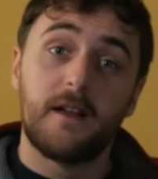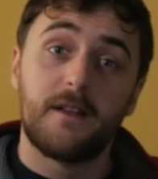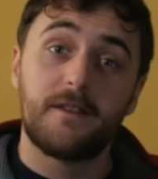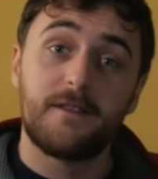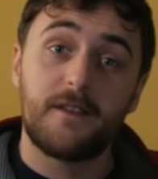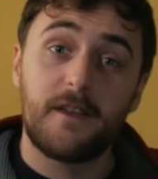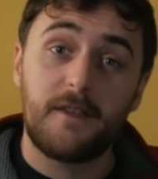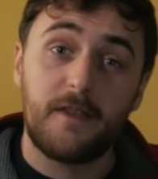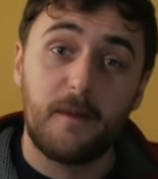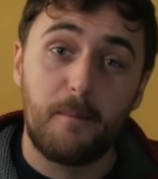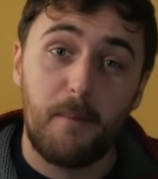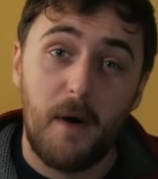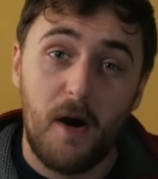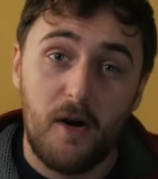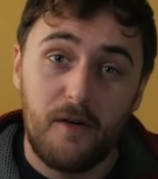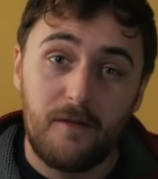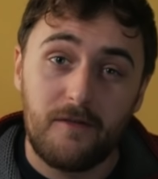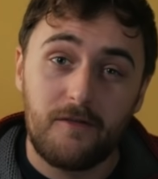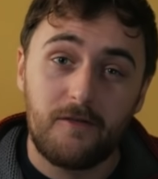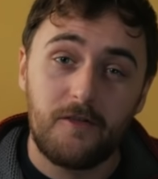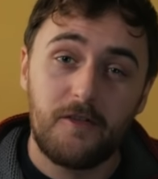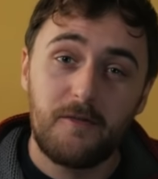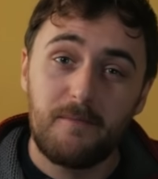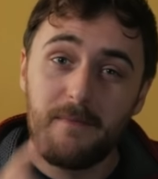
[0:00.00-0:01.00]
Did the
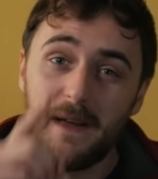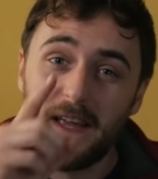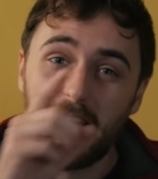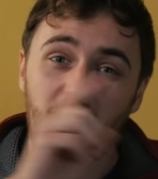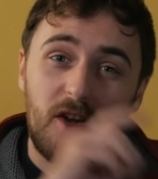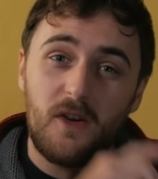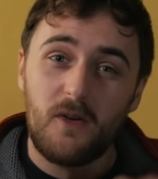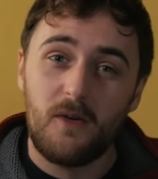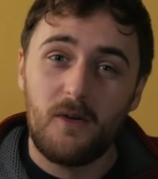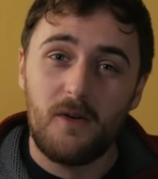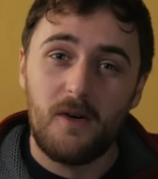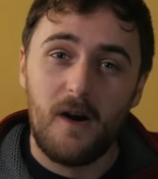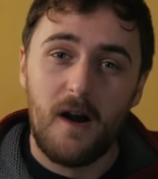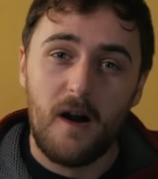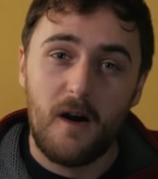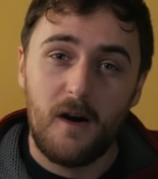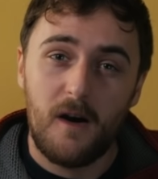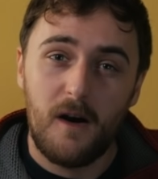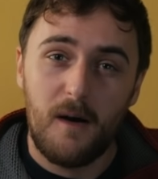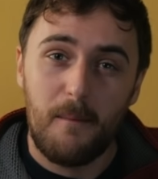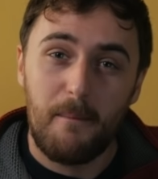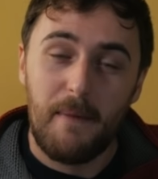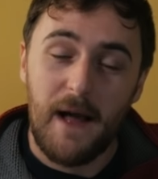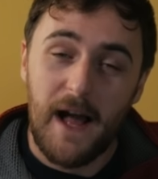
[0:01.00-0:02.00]
polvorón make your
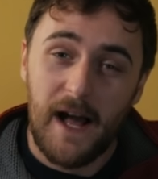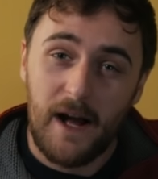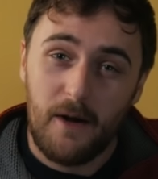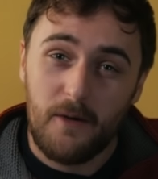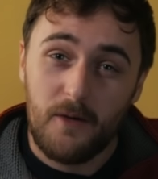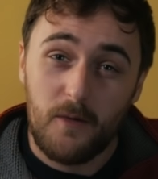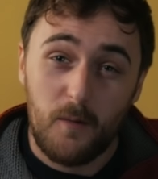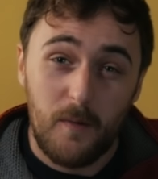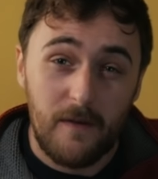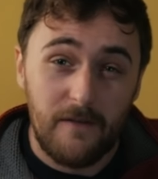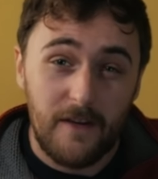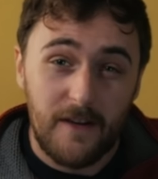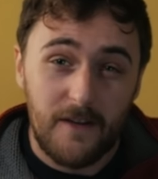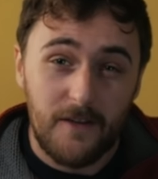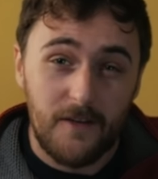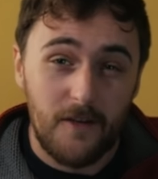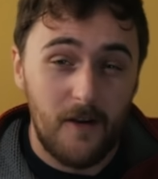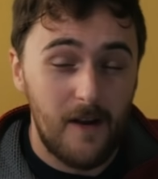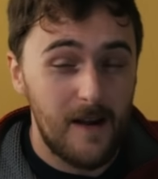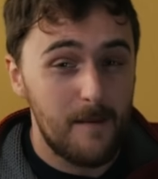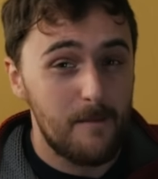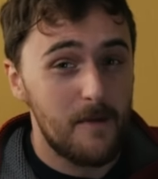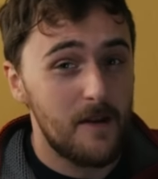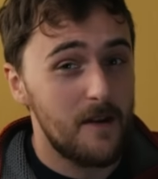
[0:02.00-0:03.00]
heart pound with
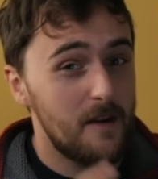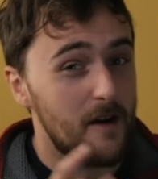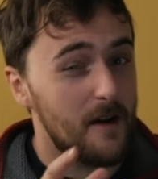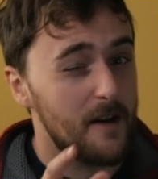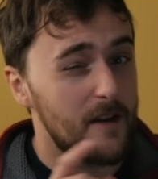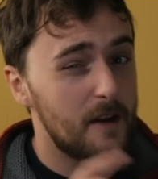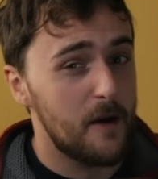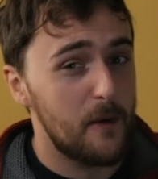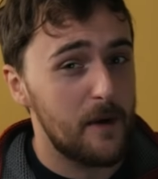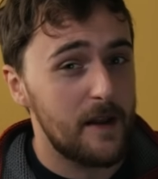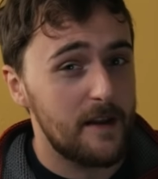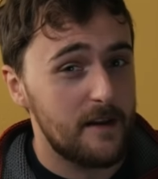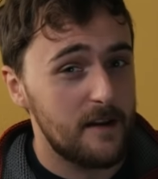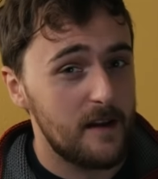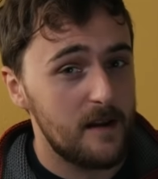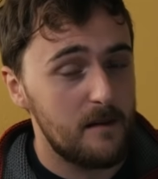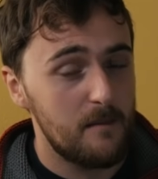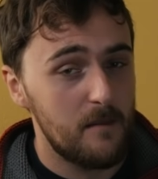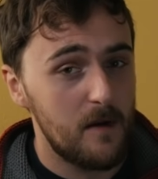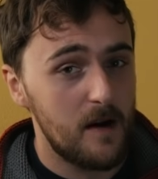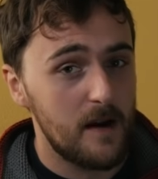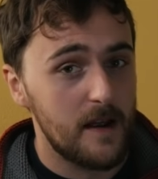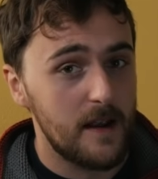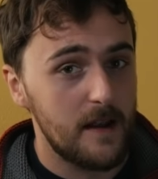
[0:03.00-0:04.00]
excitement? I know it did
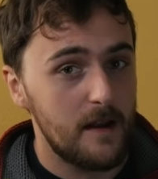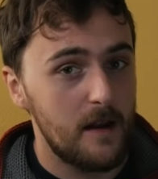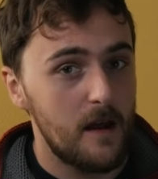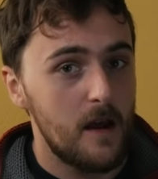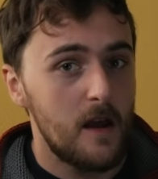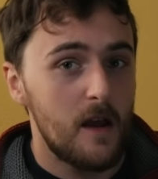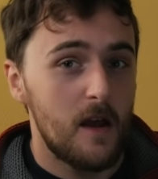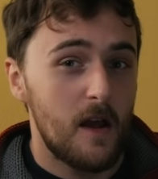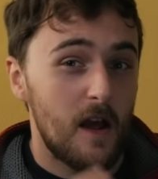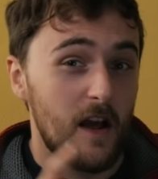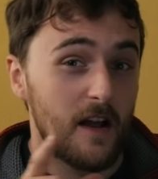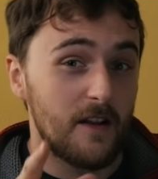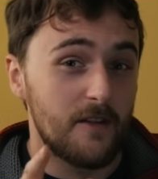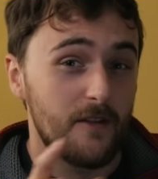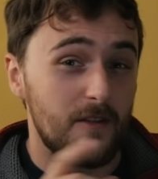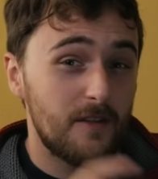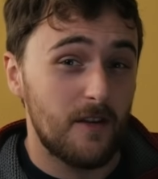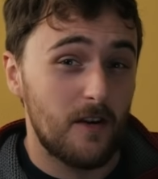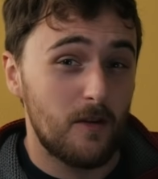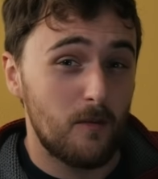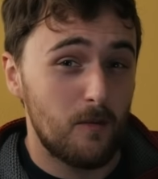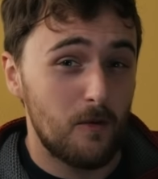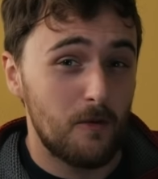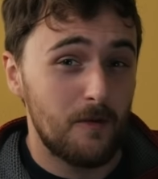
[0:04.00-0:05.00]
mine, and
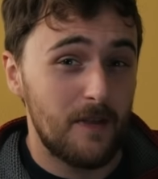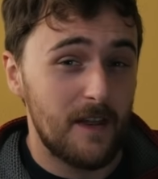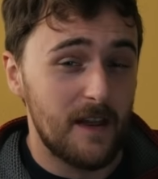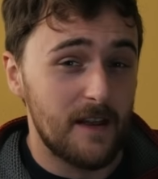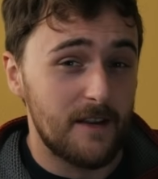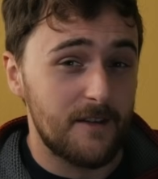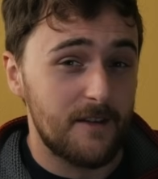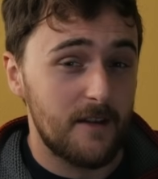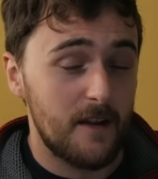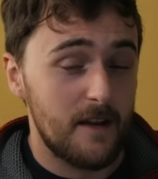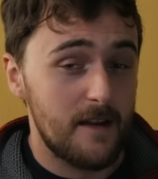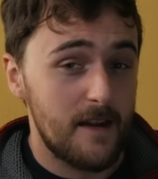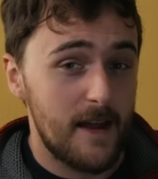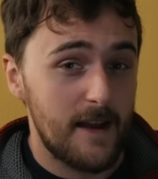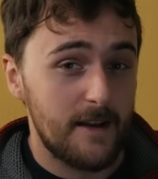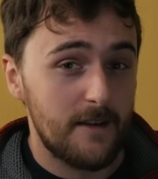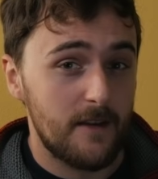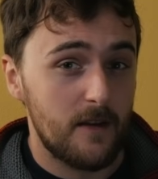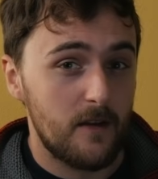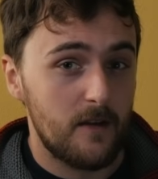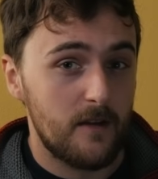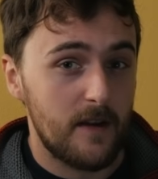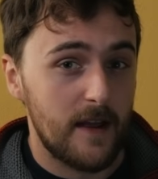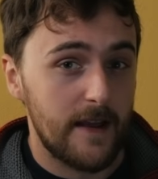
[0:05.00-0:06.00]
so will this
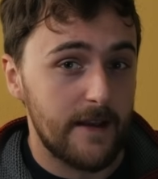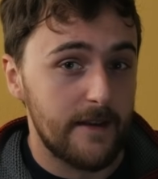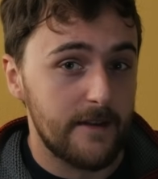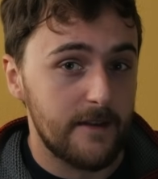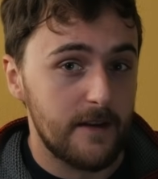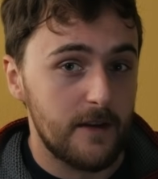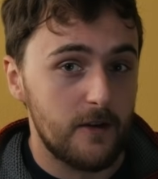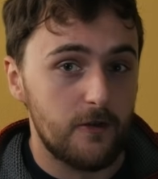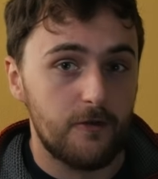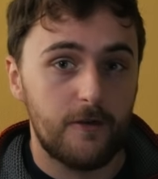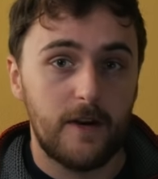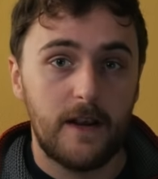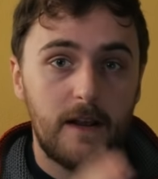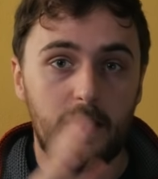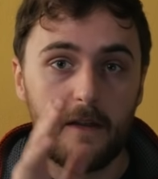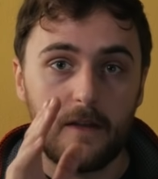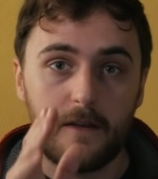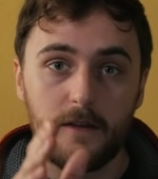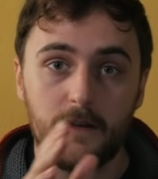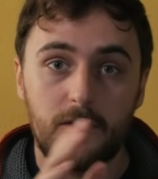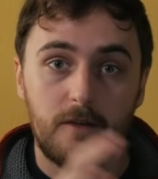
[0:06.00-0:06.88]
next tasty treat, the